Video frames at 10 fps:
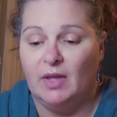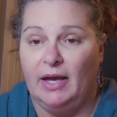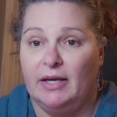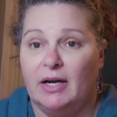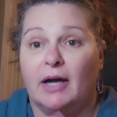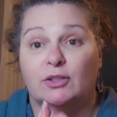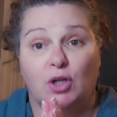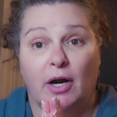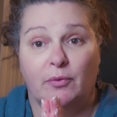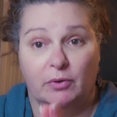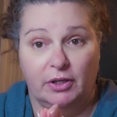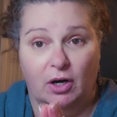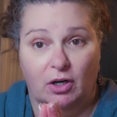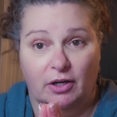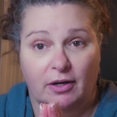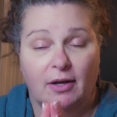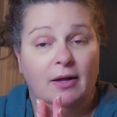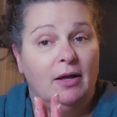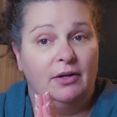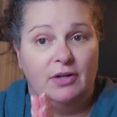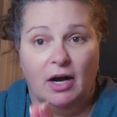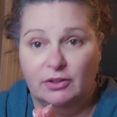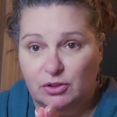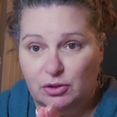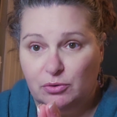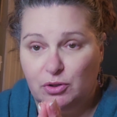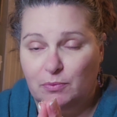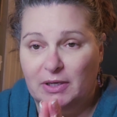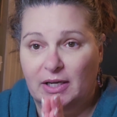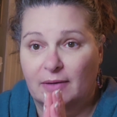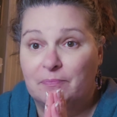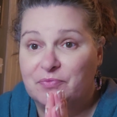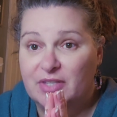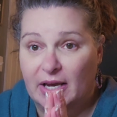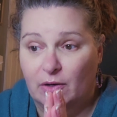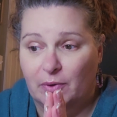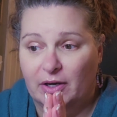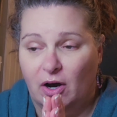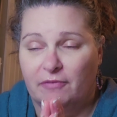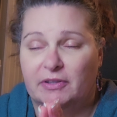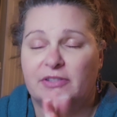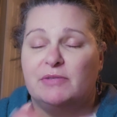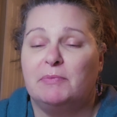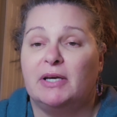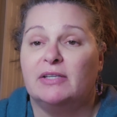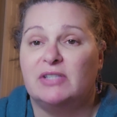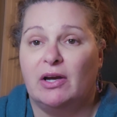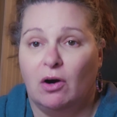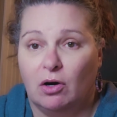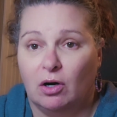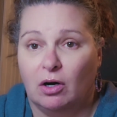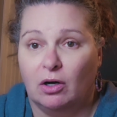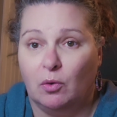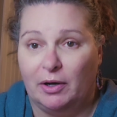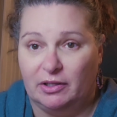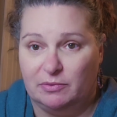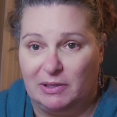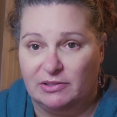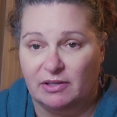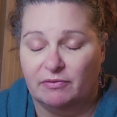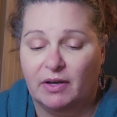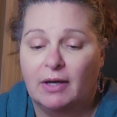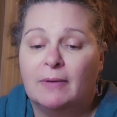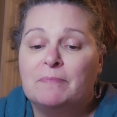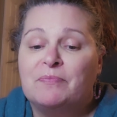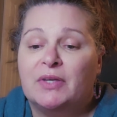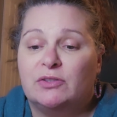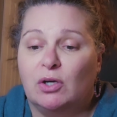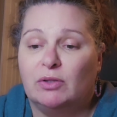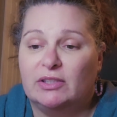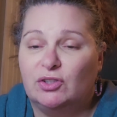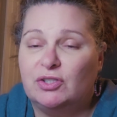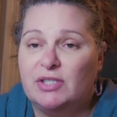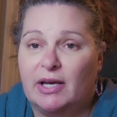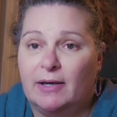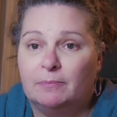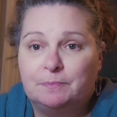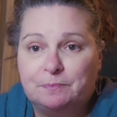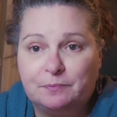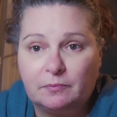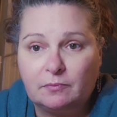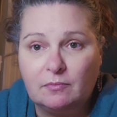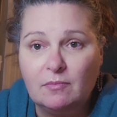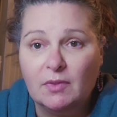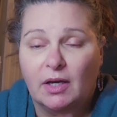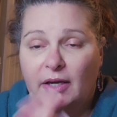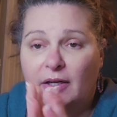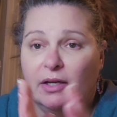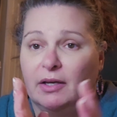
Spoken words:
and I try really hard not to do too many takeaway coffees because they are quite expensive. So let's just say it